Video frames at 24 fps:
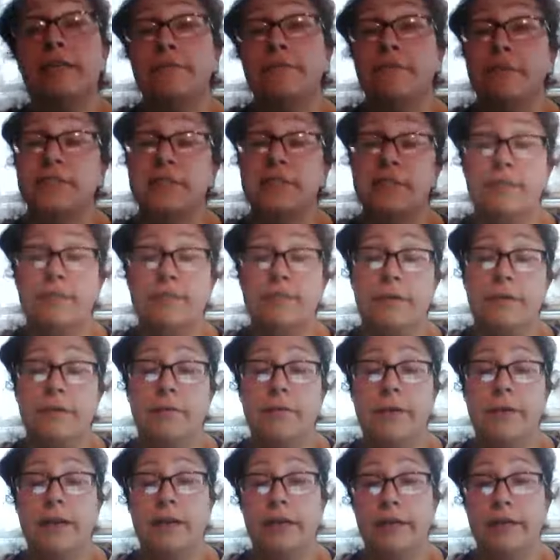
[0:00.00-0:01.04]
Miss Tiffany will
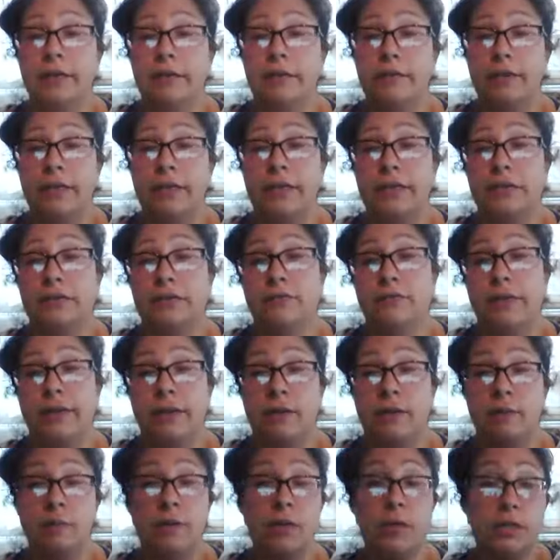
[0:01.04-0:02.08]
be on here reading just
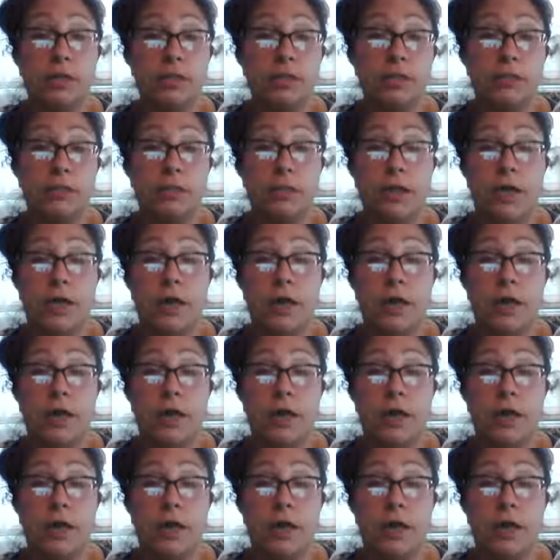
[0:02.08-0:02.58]
random books.